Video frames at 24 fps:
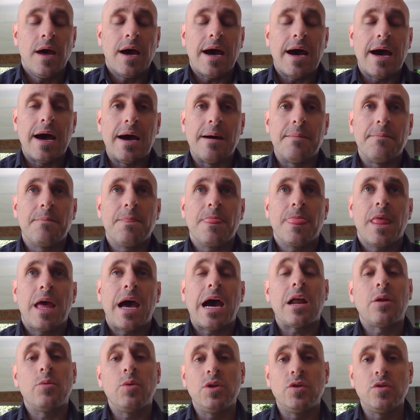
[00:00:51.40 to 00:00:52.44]

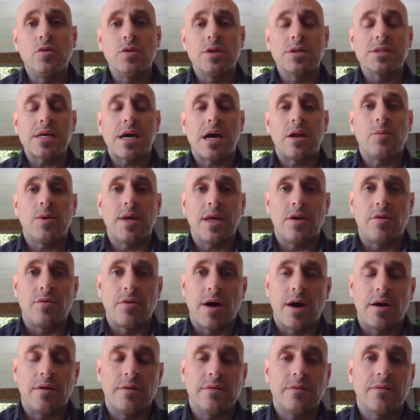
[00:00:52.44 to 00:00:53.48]
How do we do this? How do we get
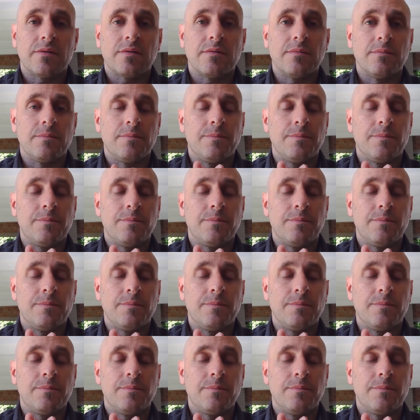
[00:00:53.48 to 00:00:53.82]
around it?